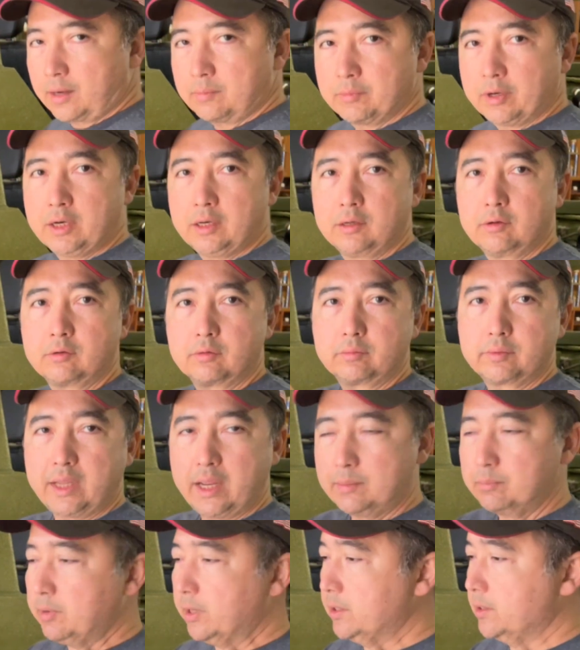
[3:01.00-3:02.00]
I made a little
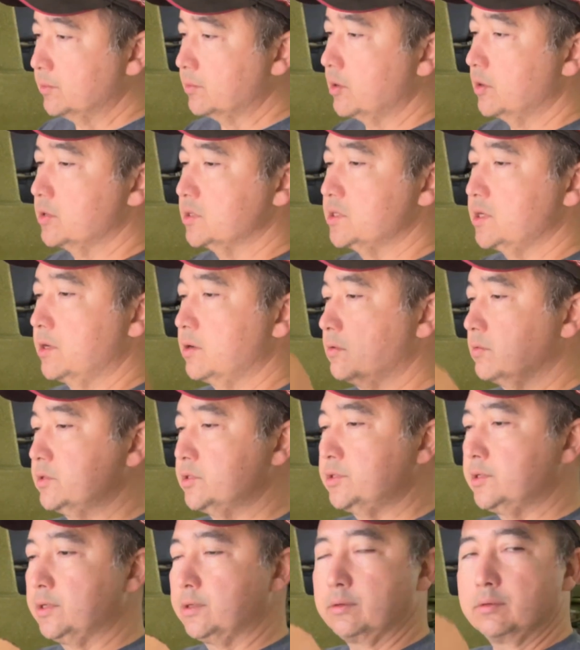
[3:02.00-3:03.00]
template, of course I always
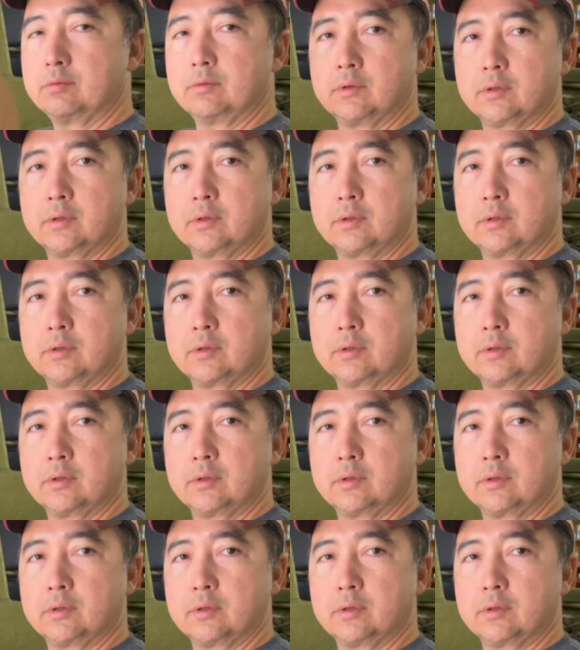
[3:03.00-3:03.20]
do.